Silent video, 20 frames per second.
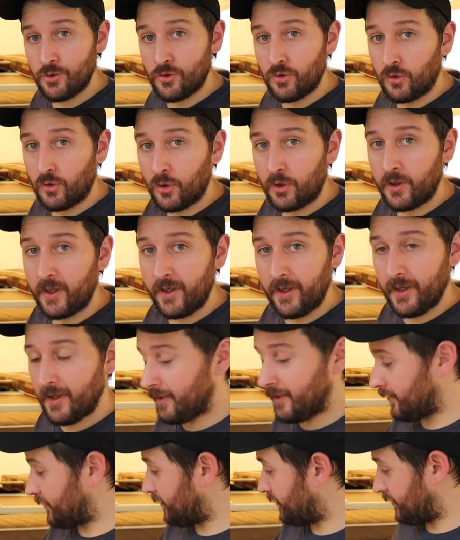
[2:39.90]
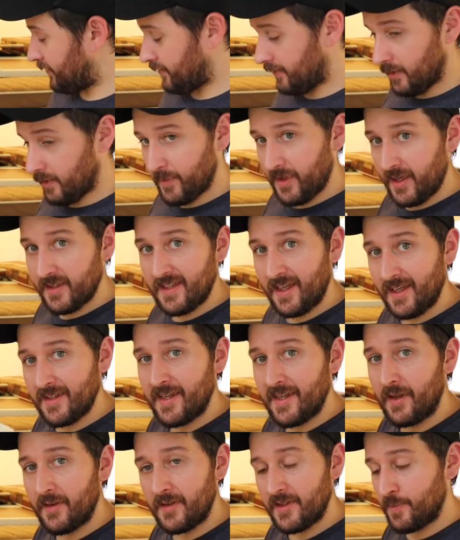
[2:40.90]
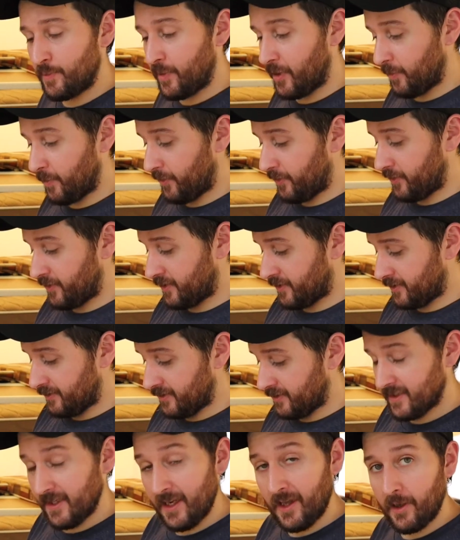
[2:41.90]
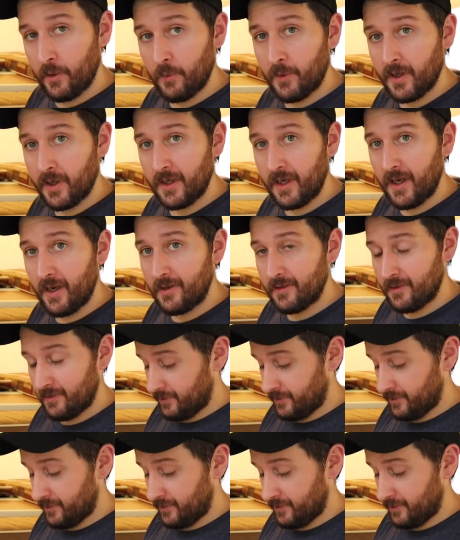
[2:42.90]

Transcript: drawer here. I'm gonna test out these bumpers, see how they work out.